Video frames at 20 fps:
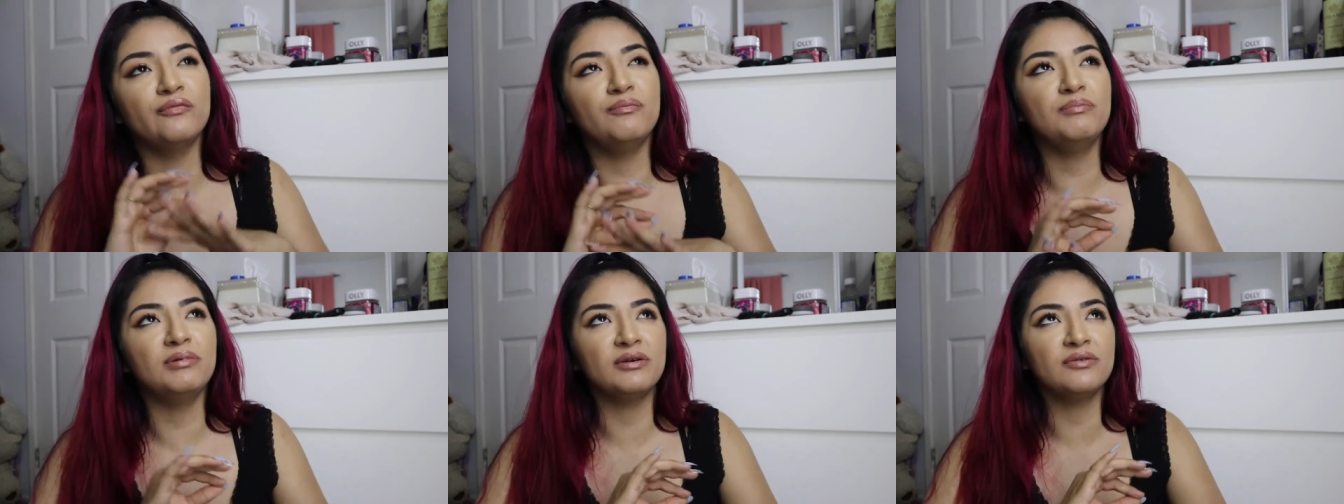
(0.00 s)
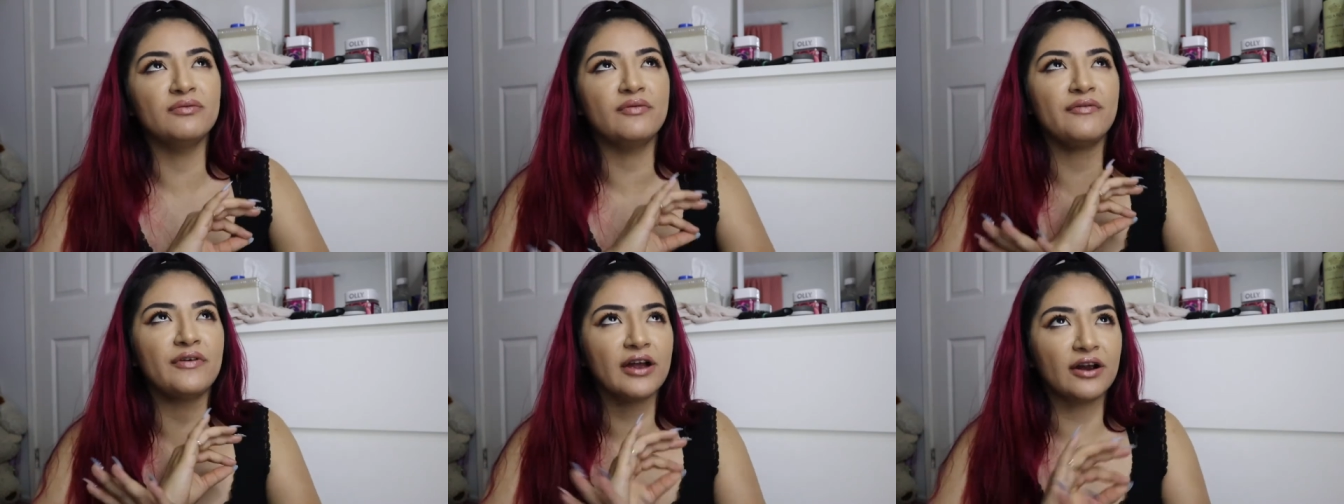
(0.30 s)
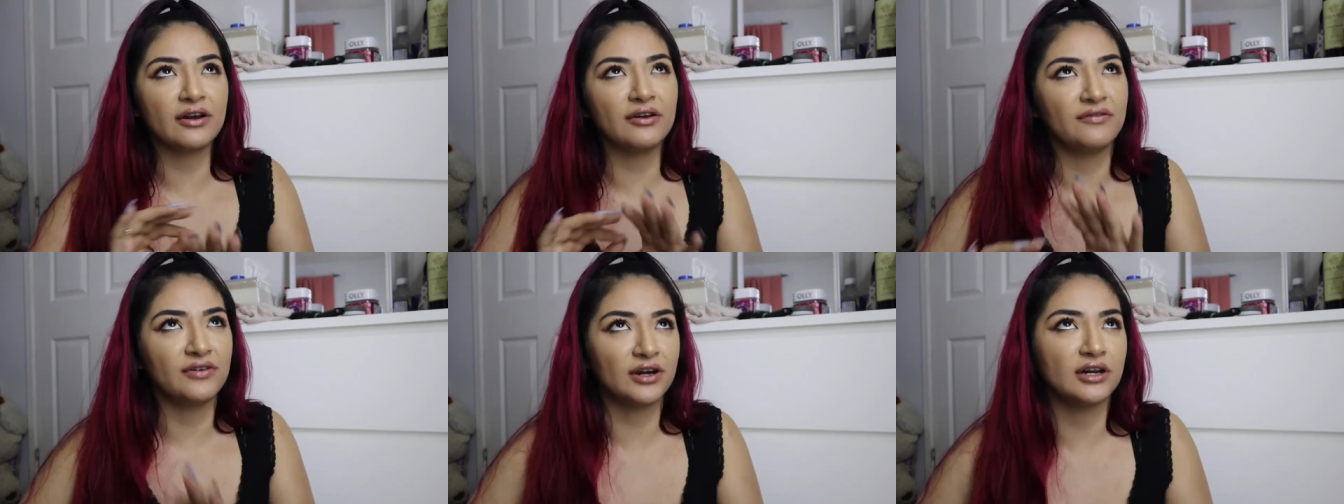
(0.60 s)
be
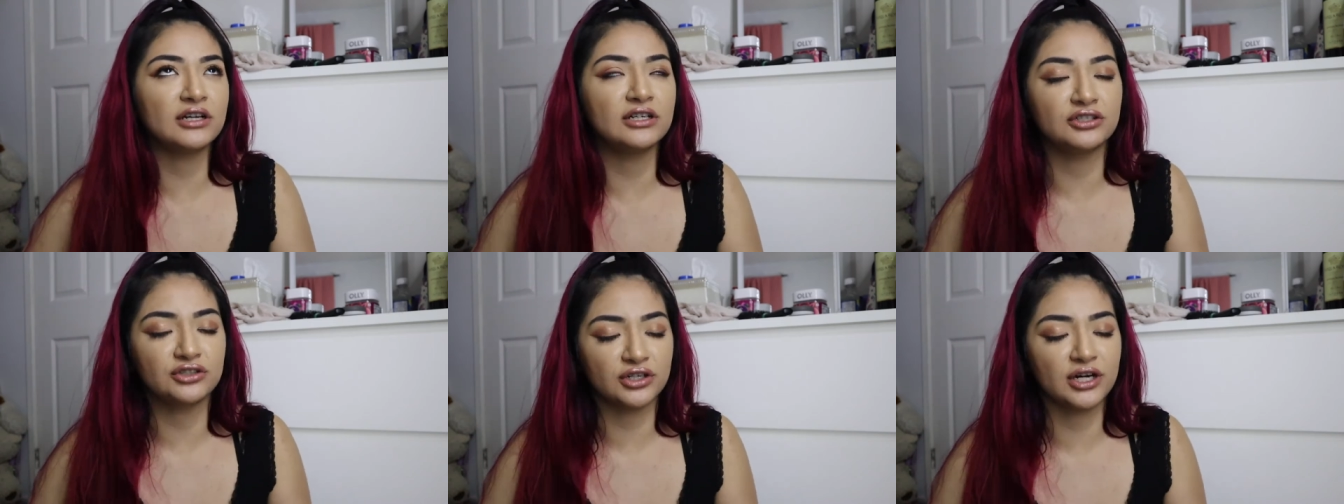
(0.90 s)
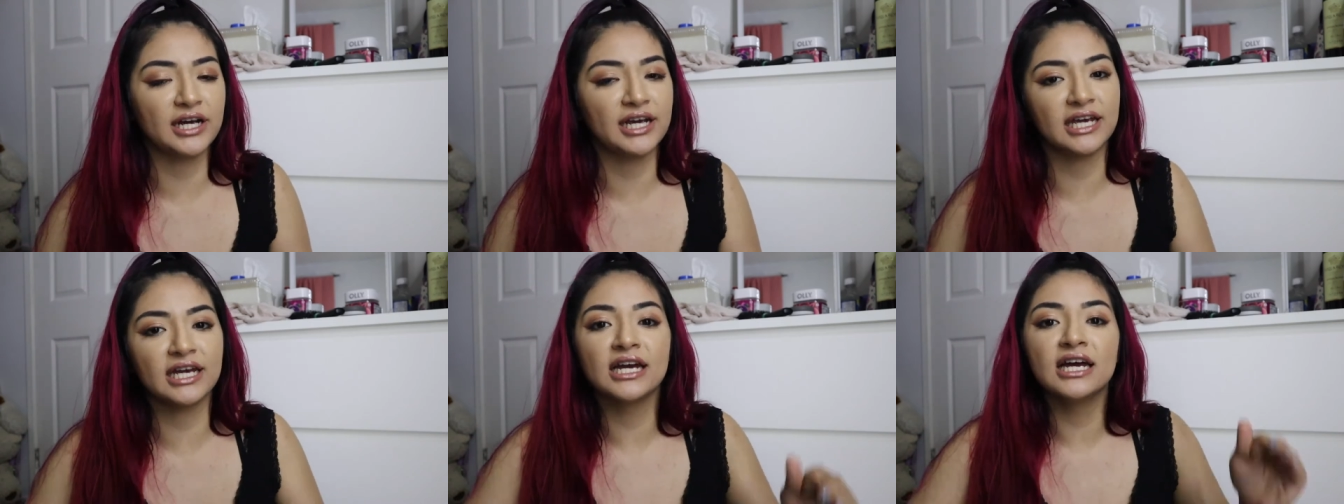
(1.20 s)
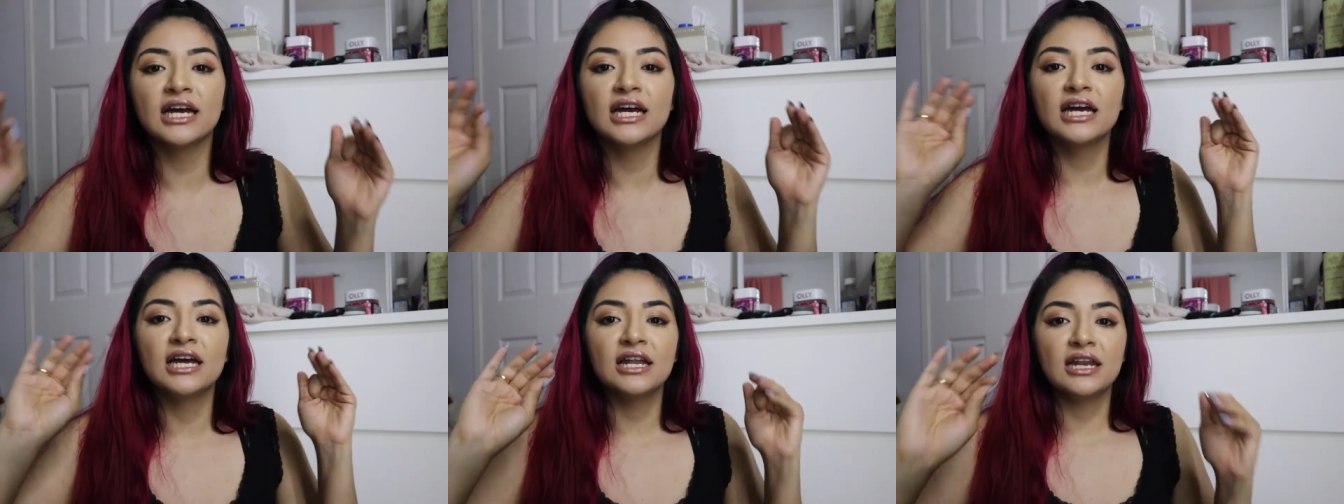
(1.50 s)
very very drying
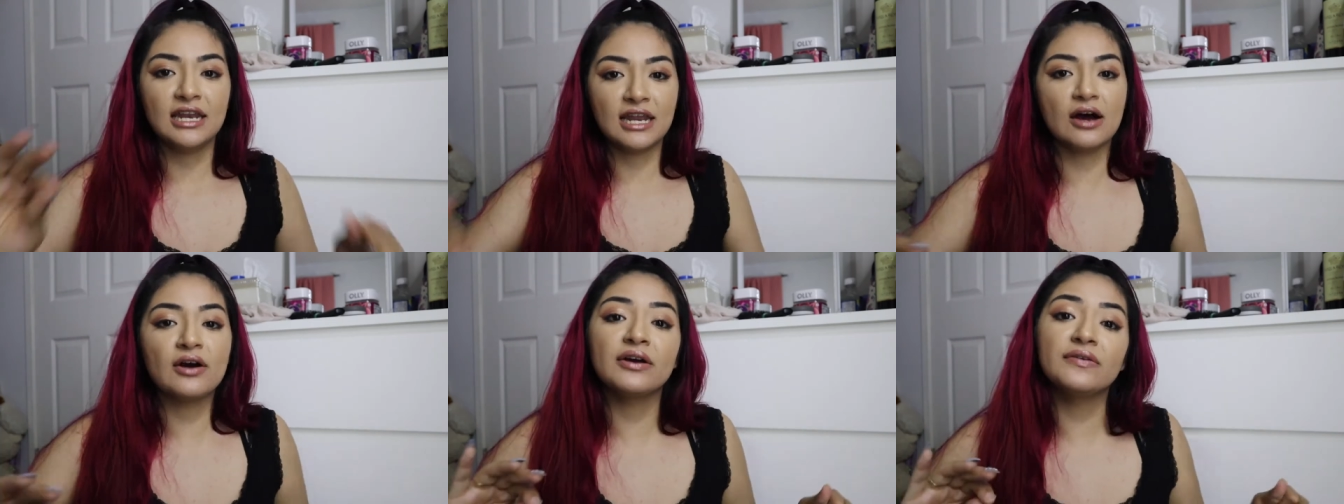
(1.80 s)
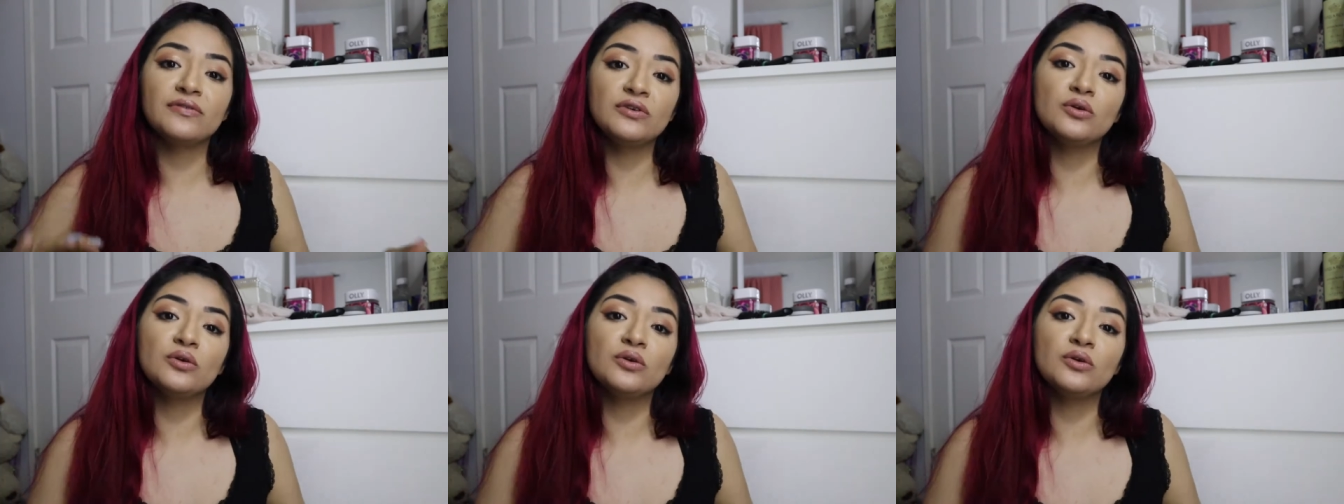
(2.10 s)
now if